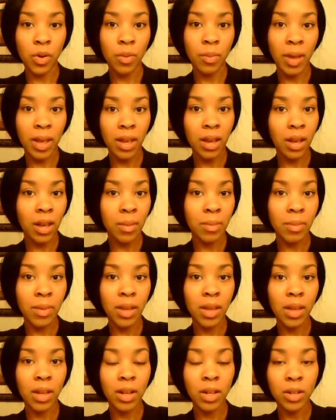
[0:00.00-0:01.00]
own makeup,
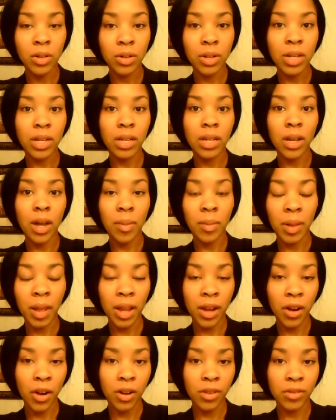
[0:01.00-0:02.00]
including
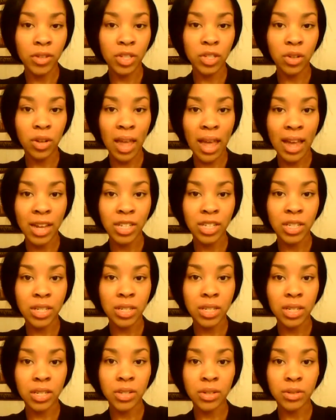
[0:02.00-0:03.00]
applying artificial
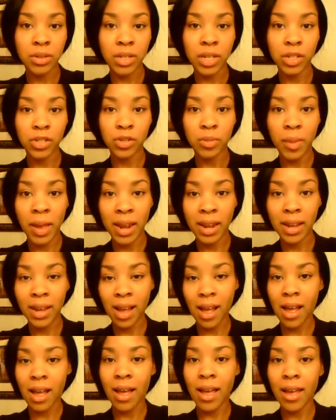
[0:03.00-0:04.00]
lashes and doing a
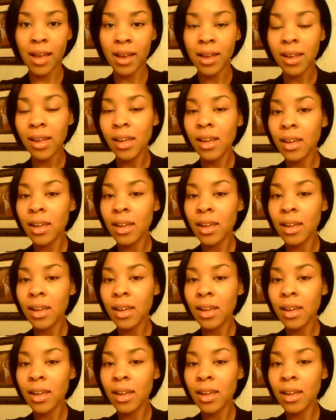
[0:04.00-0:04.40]
dramatic eye,